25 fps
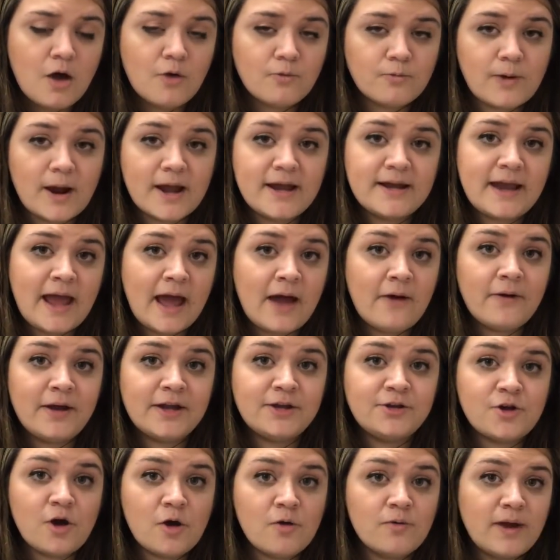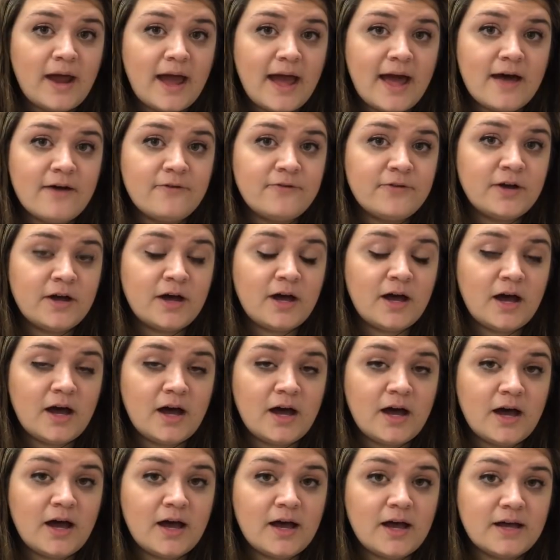Right now, I don't have
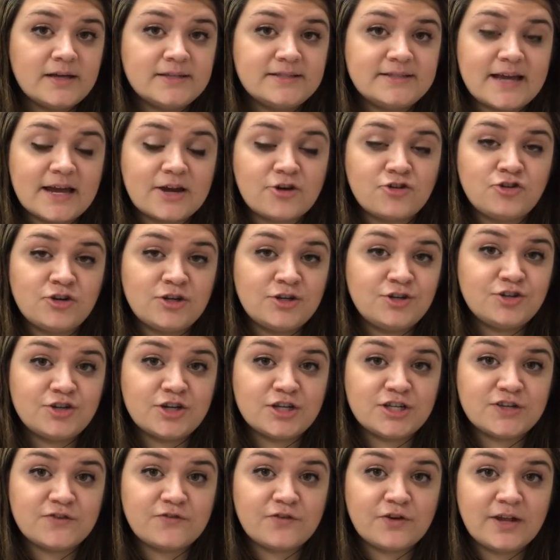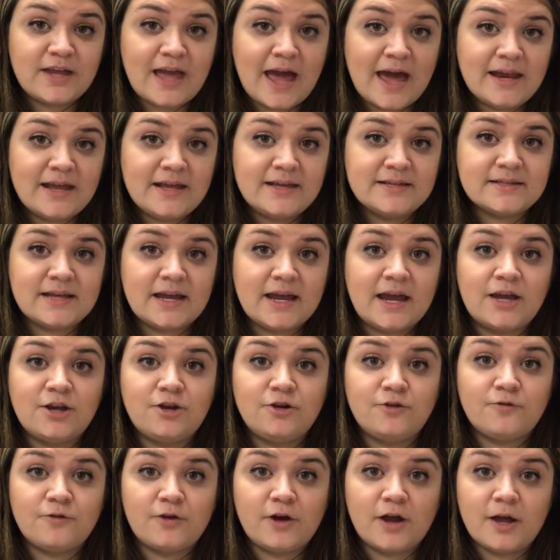a section just for Yetis like I
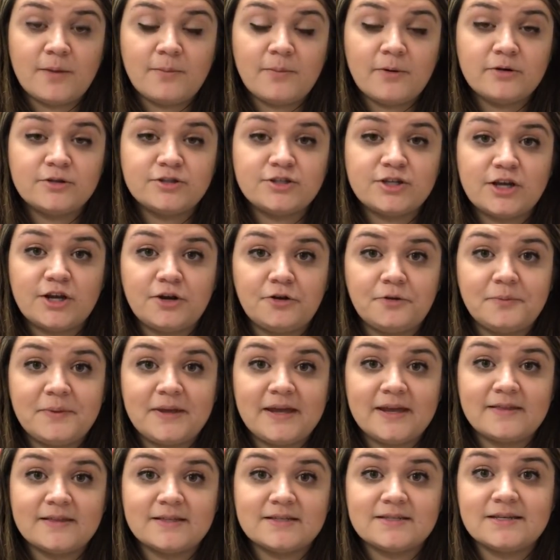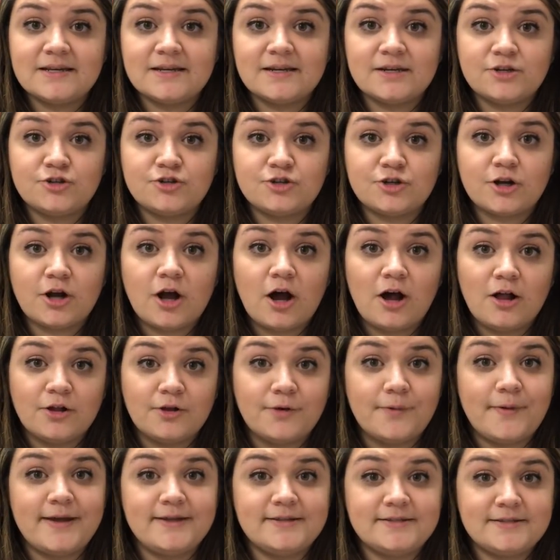do for Hippo, so it'll be in the signature
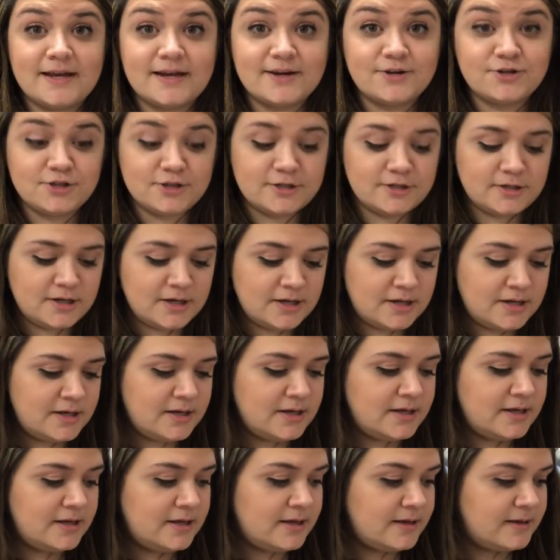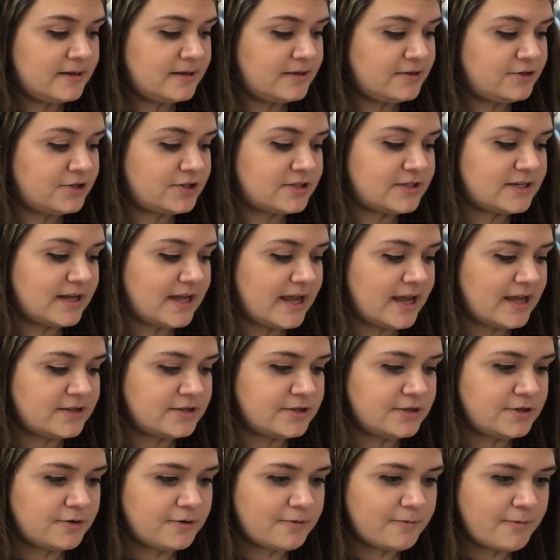colorway section, just in
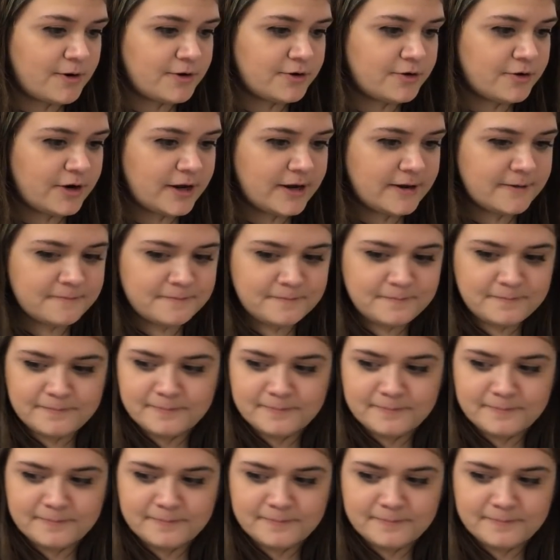case you're wondering.